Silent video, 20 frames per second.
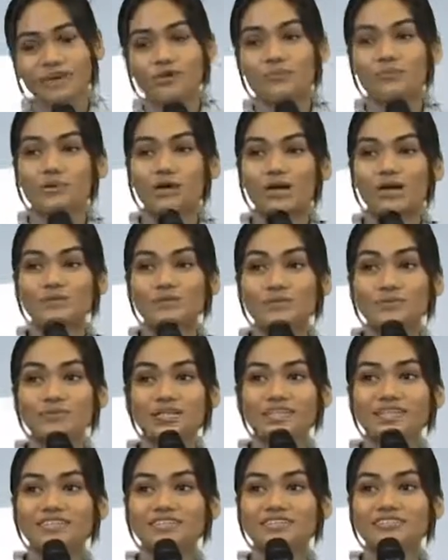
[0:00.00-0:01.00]
Perhaps we
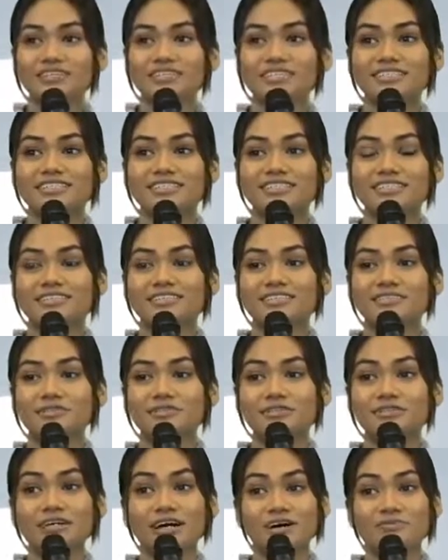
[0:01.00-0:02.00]
can address it later.
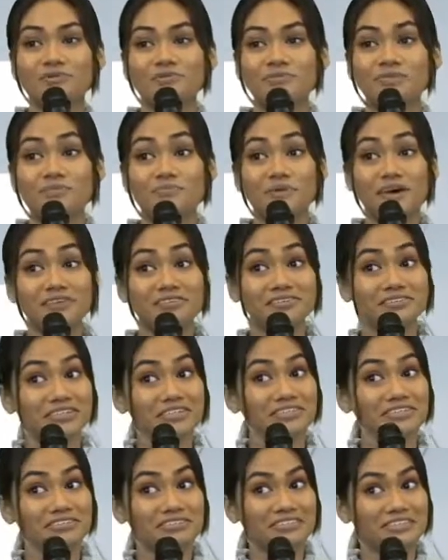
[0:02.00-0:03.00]
It'll come up in the panel
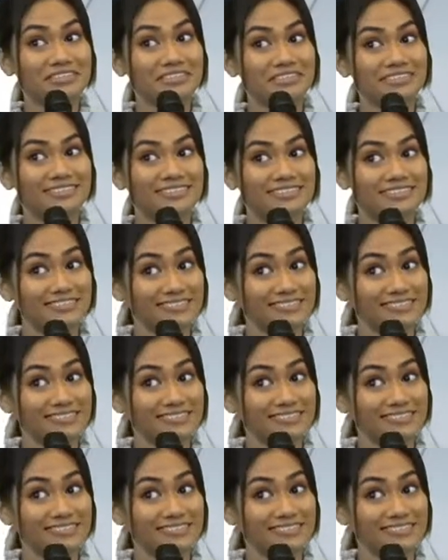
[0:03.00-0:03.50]
session later.